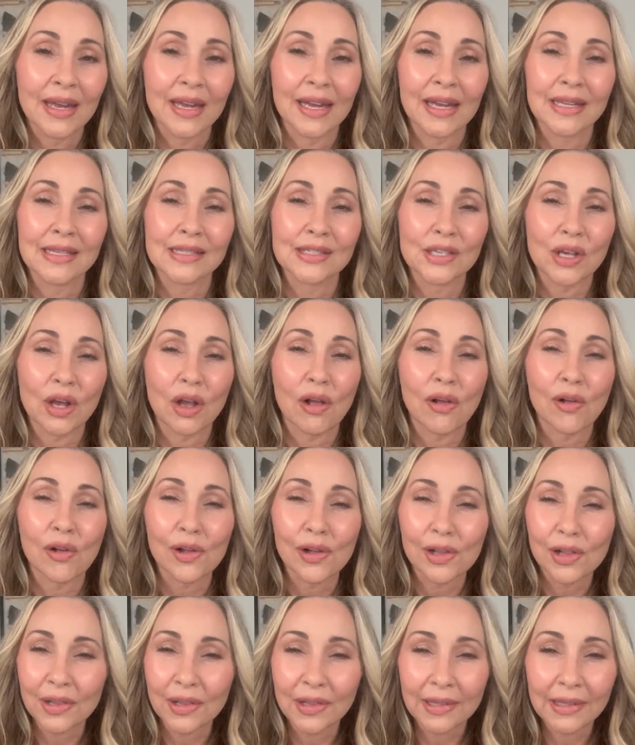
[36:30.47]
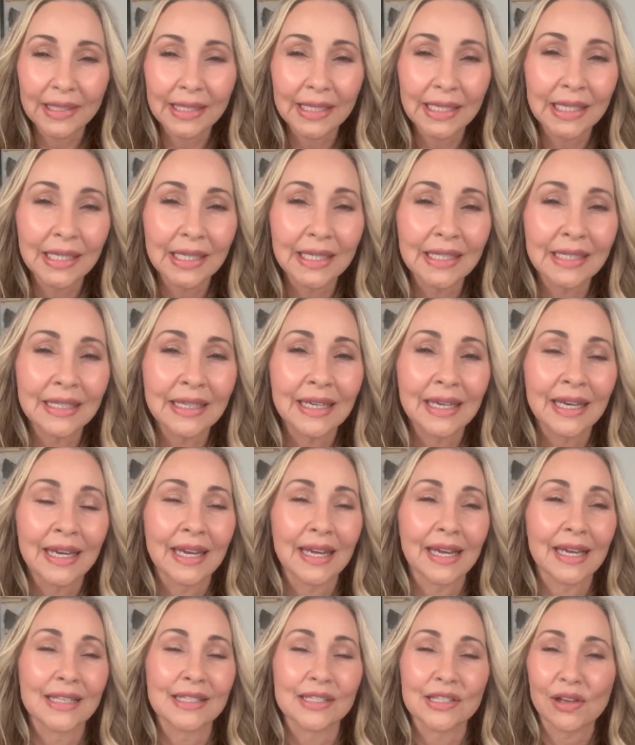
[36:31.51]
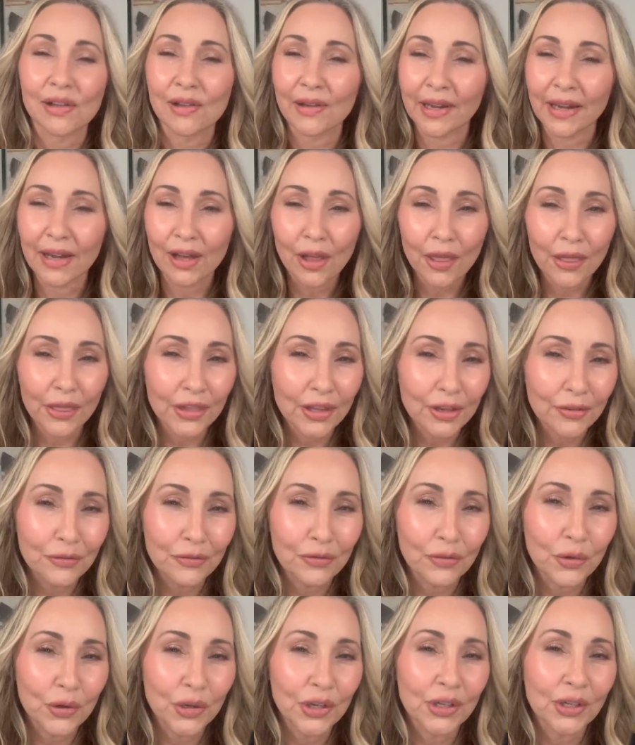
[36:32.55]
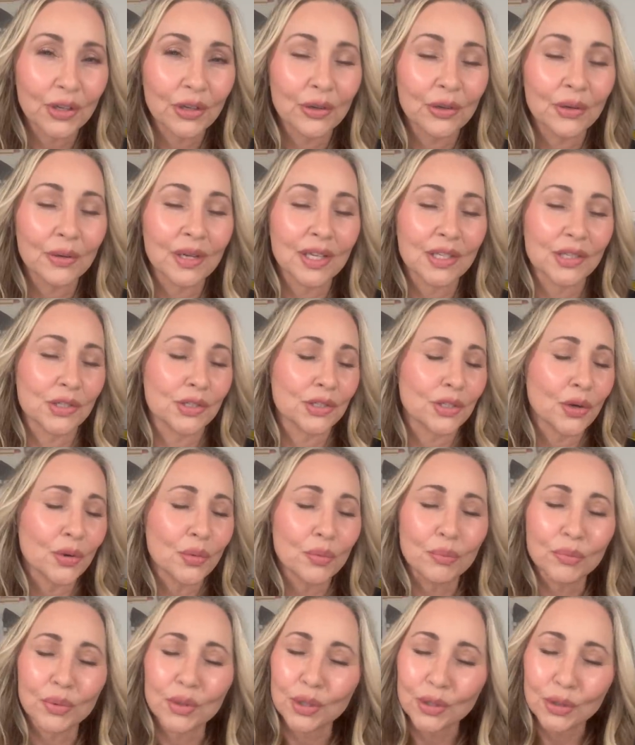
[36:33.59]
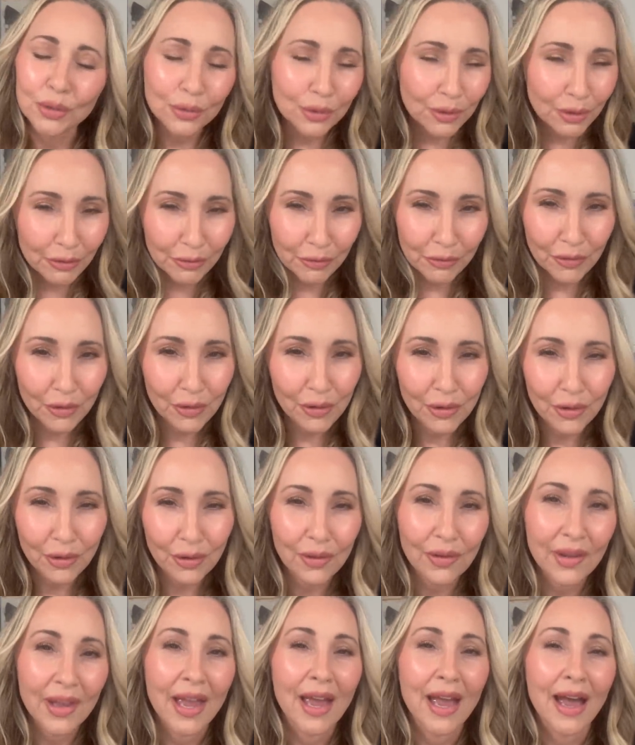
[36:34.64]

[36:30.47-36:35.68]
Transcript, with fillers: It's all clean. It's all healthy for you. It's so beautiful.